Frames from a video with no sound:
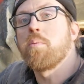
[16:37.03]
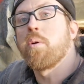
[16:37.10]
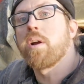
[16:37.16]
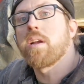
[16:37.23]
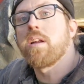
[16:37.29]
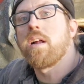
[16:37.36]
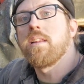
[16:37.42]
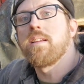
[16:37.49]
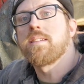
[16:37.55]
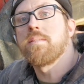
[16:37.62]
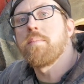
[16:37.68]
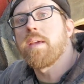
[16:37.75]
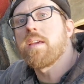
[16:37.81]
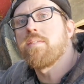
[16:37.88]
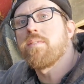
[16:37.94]
working on this
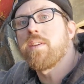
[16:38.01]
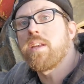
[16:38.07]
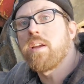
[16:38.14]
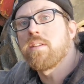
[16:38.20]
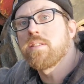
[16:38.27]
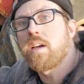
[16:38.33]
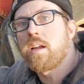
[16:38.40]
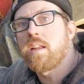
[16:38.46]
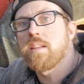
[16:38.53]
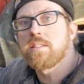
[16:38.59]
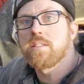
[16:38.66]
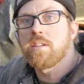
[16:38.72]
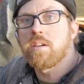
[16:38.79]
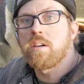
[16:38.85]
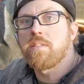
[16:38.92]
and making videos on it.
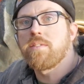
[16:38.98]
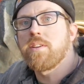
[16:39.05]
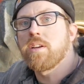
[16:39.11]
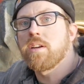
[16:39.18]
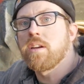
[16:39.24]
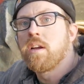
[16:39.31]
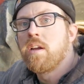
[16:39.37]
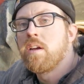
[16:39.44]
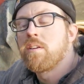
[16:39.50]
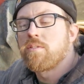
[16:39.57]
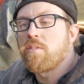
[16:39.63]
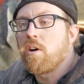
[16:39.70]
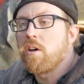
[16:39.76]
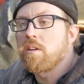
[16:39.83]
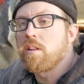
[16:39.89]
So if you're
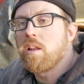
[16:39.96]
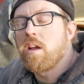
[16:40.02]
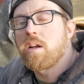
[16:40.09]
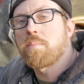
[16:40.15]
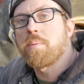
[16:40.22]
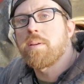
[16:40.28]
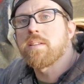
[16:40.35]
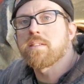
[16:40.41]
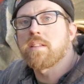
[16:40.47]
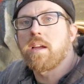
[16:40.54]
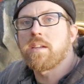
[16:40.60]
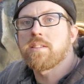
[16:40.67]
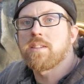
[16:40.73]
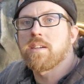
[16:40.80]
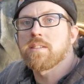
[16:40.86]
following along, please
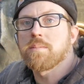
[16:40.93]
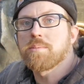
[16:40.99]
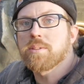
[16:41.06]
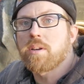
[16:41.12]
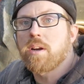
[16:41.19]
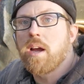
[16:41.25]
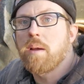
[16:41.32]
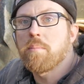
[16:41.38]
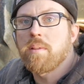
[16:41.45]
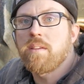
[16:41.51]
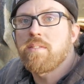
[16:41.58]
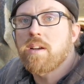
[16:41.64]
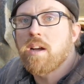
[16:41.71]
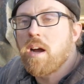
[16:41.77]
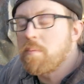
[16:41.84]
like, share, subscribe, and
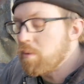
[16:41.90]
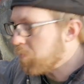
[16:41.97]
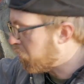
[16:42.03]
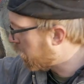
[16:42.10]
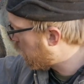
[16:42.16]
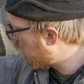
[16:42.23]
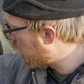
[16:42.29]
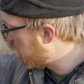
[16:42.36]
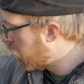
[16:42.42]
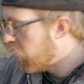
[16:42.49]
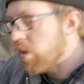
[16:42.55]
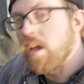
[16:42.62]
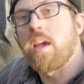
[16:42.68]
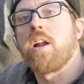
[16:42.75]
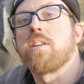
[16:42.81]
leave a comment below.
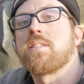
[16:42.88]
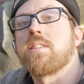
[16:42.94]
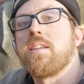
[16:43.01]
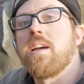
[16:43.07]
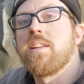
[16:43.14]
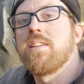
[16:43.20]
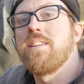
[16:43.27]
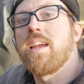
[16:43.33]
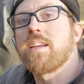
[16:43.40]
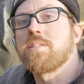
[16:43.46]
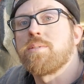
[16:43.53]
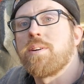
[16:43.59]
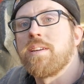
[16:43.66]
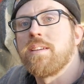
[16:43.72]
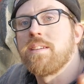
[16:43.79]
And I'll see you on the next
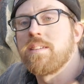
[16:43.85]
one.